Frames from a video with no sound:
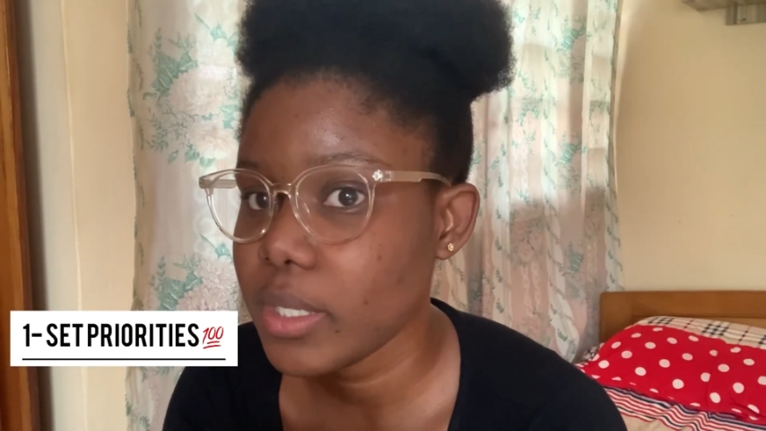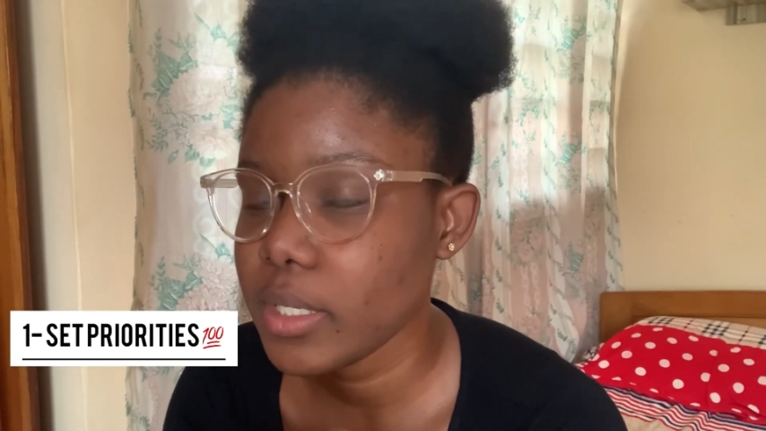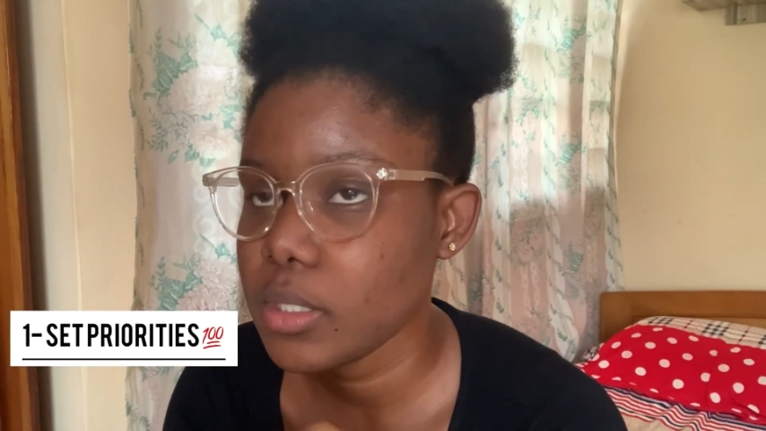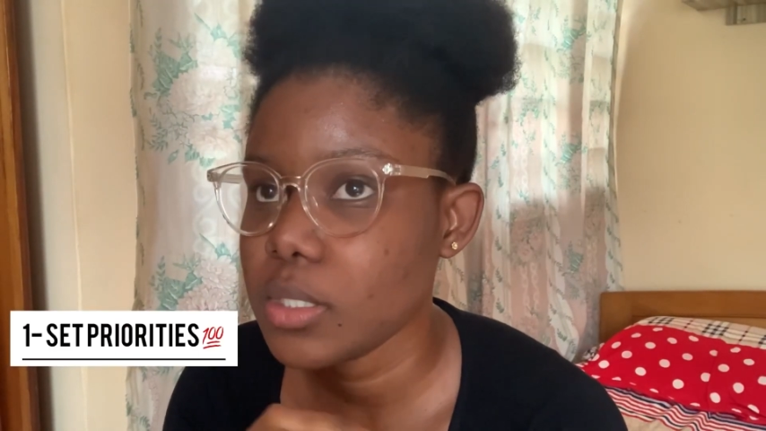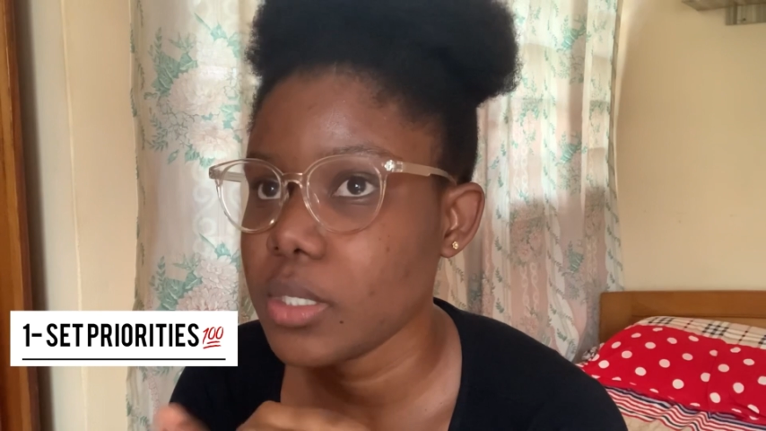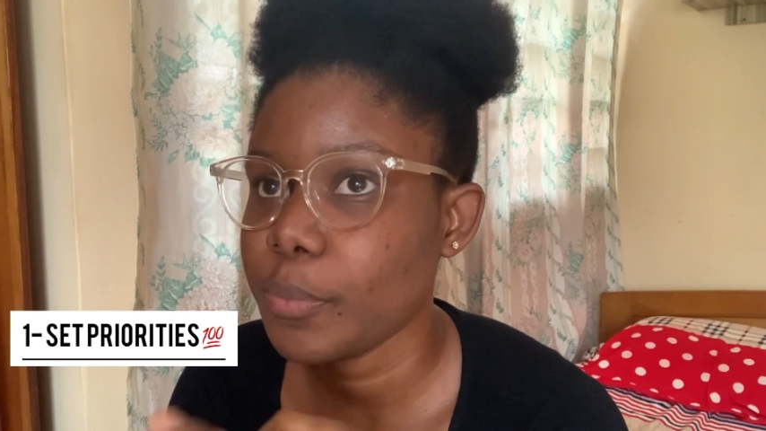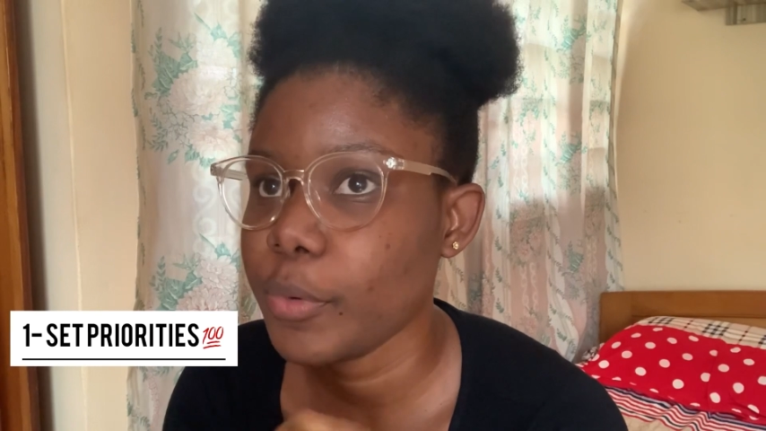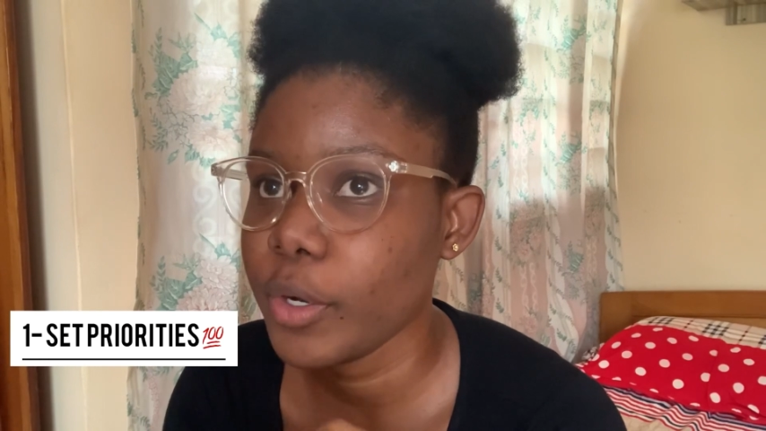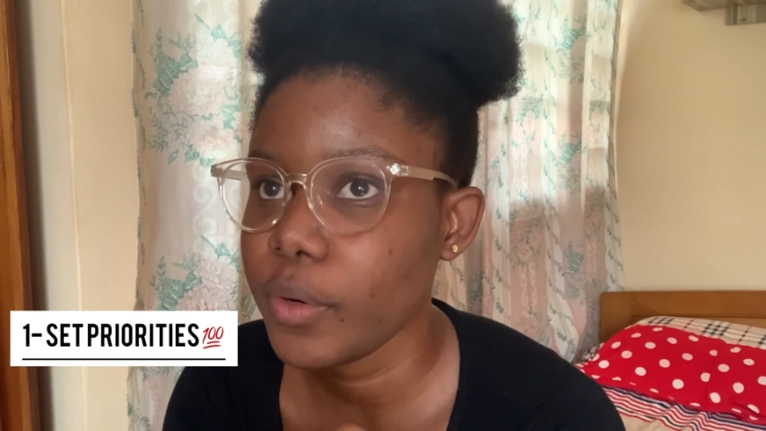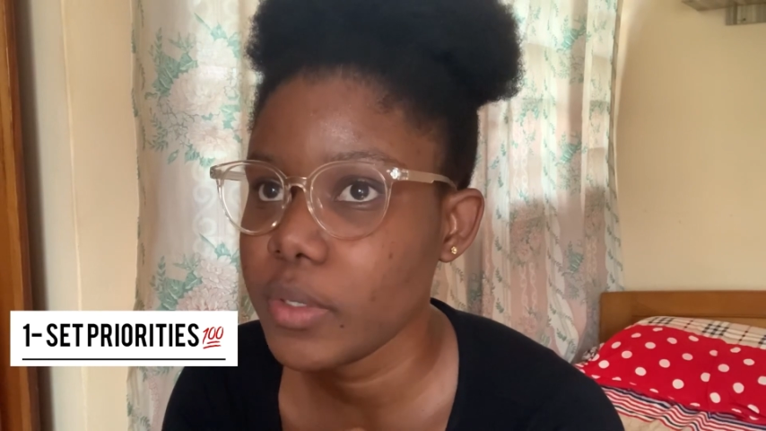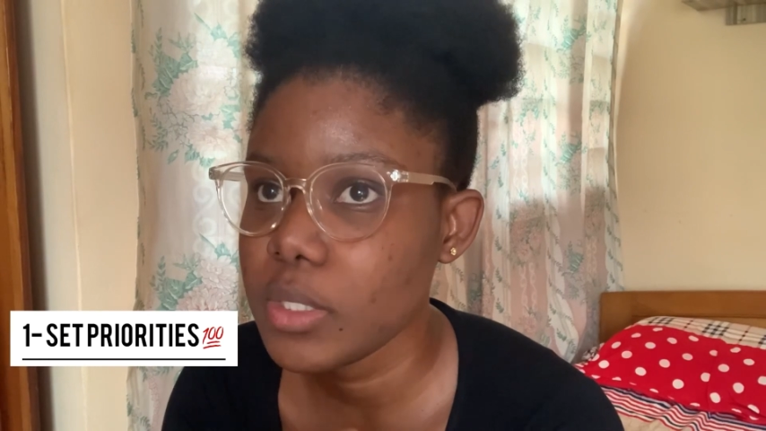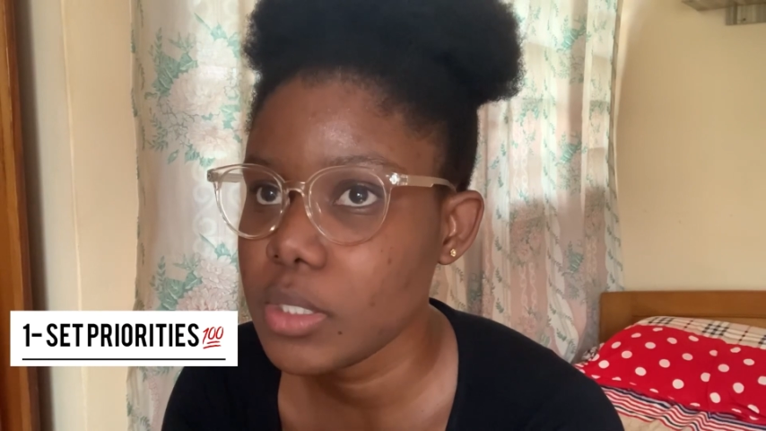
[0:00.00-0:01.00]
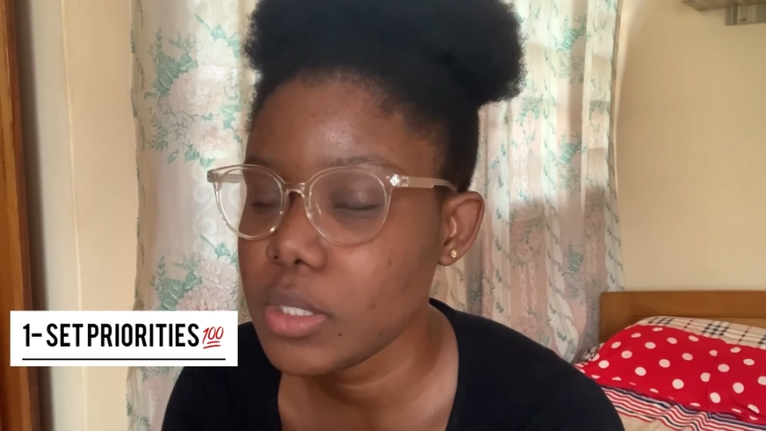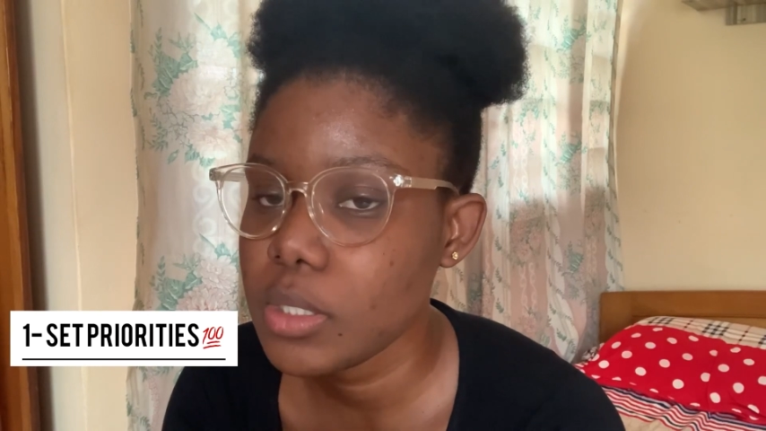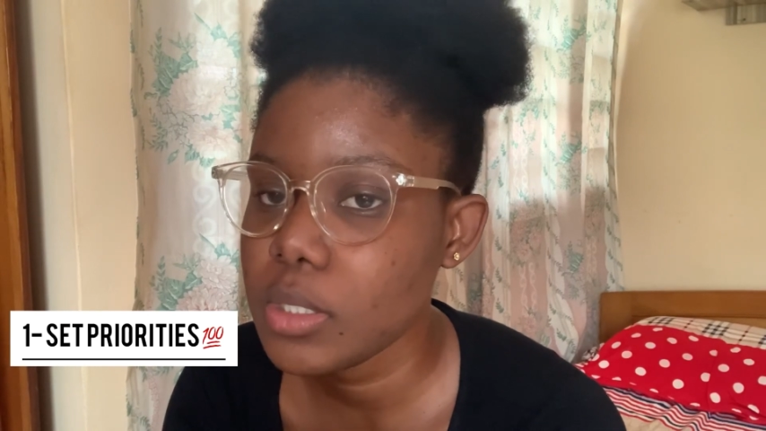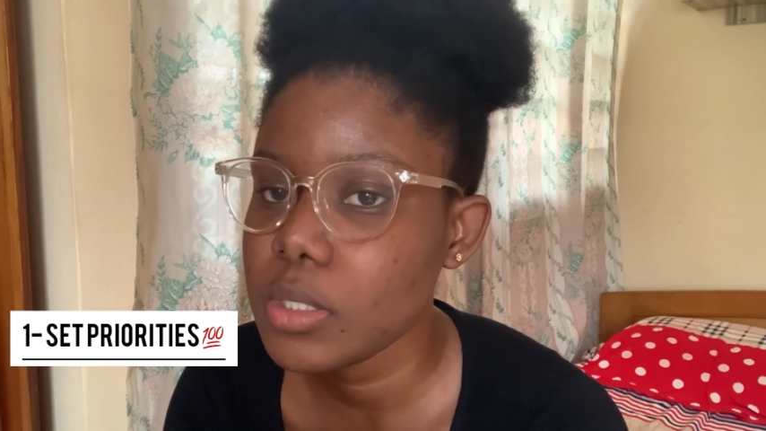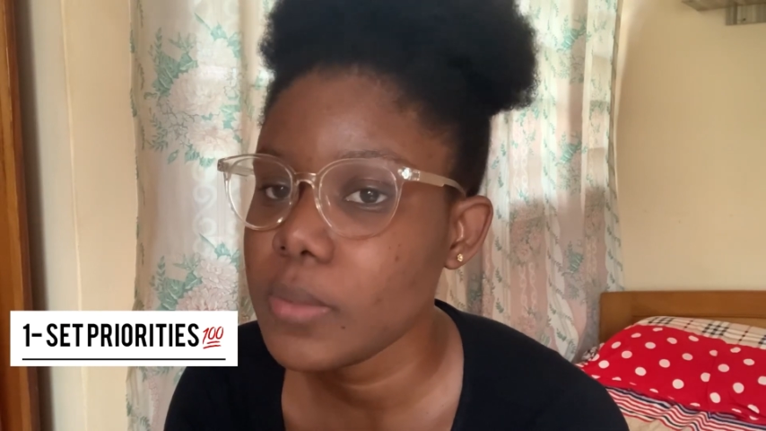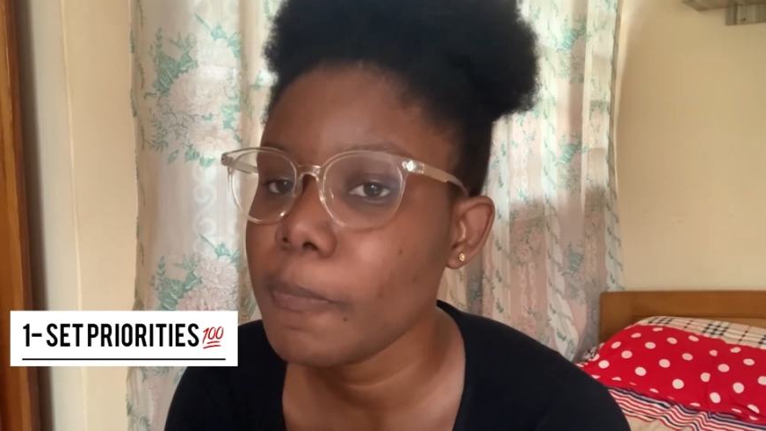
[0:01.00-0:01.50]
like set
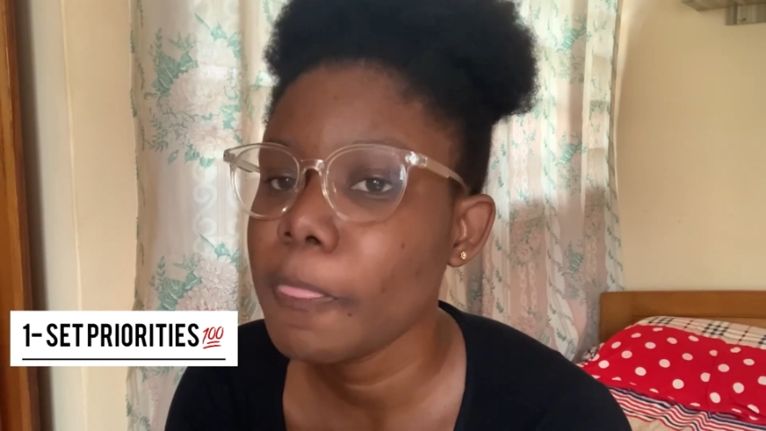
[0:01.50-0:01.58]
priorities.